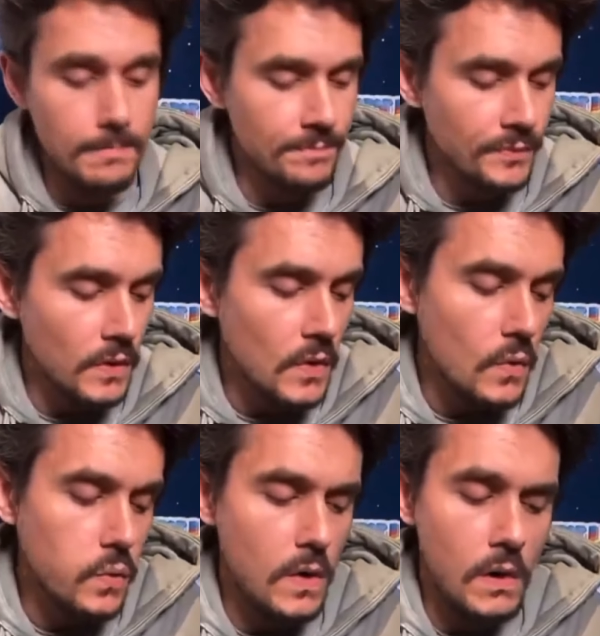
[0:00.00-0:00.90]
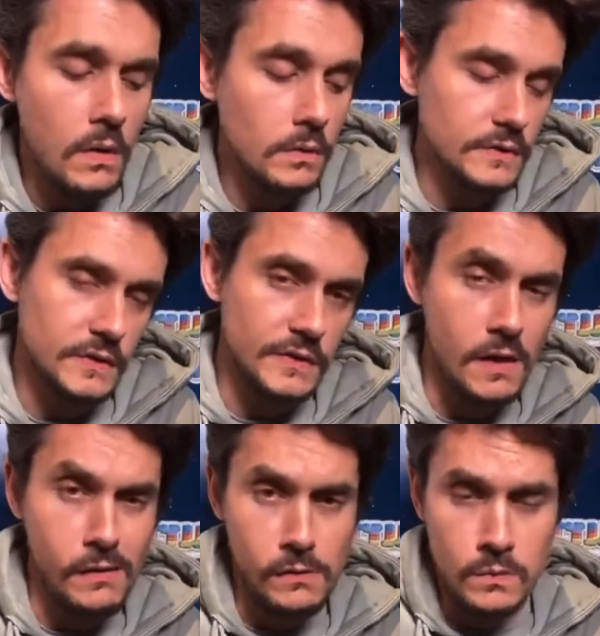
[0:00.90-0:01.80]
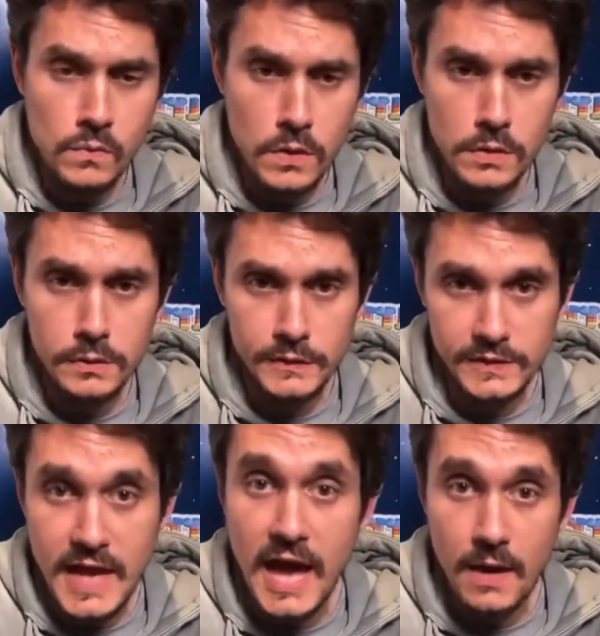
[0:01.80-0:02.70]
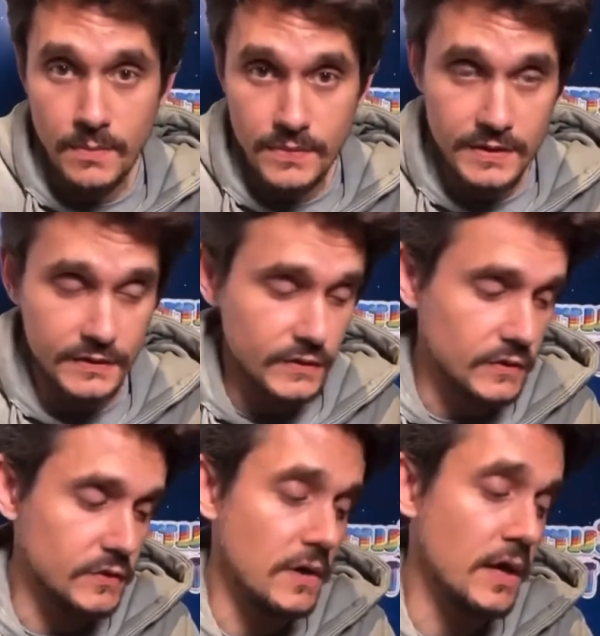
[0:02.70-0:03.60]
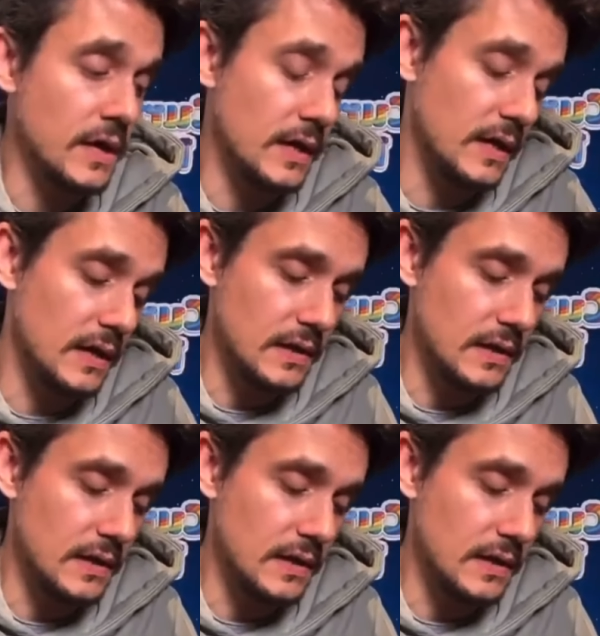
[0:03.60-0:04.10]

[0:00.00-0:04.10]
I want someone to stop this train.